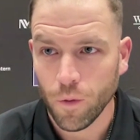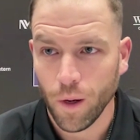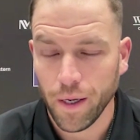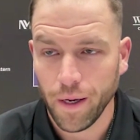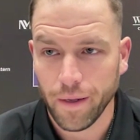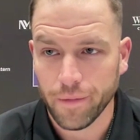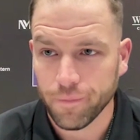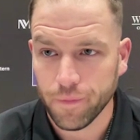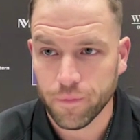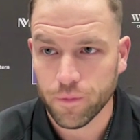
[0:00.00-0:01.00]
I
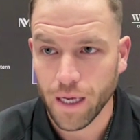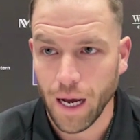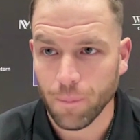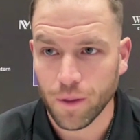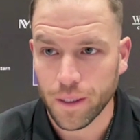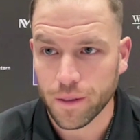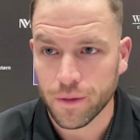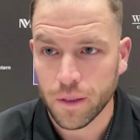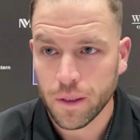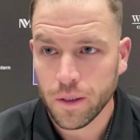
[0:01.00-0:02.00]
commonly
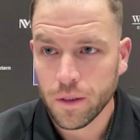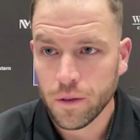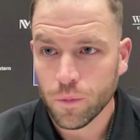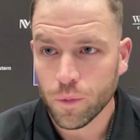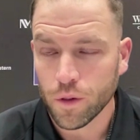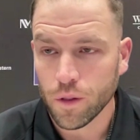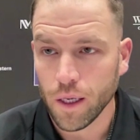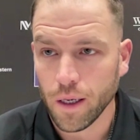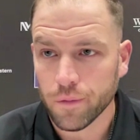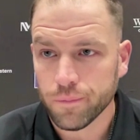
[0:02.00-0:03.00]

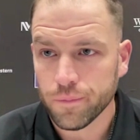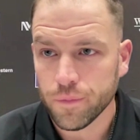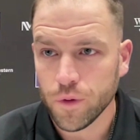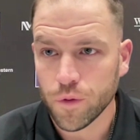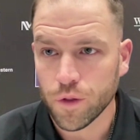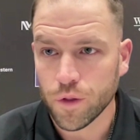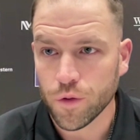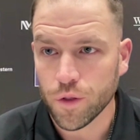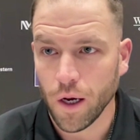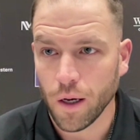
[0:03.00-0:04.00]
will use the
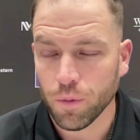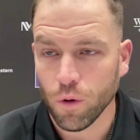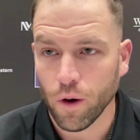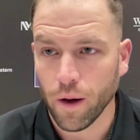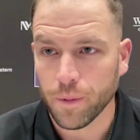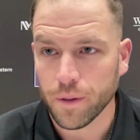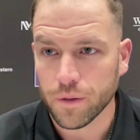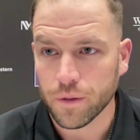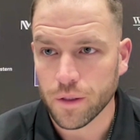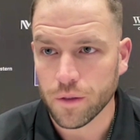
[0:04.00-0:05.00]
Utah program
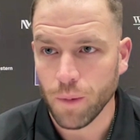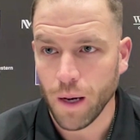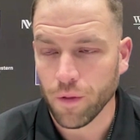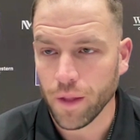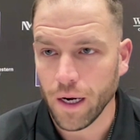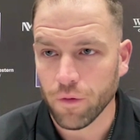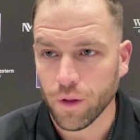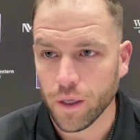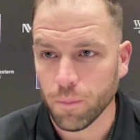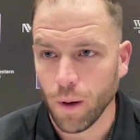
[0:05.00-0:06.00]
as a model that I
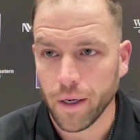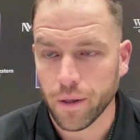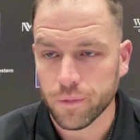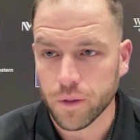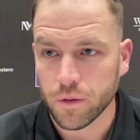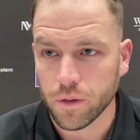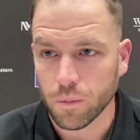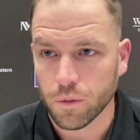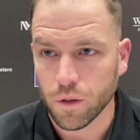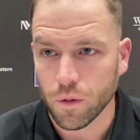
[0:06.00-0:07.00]
really admire in
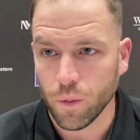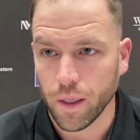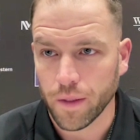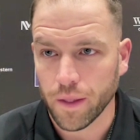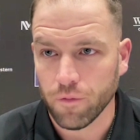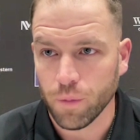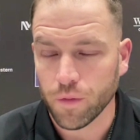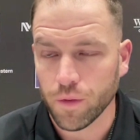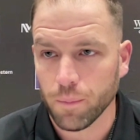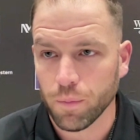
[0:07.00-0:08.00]
terms of the way that they've
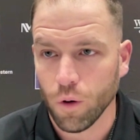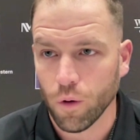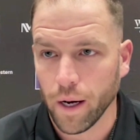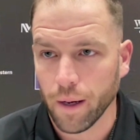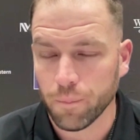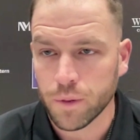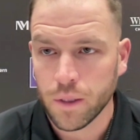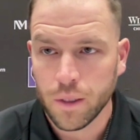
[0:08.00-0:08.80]
built that program,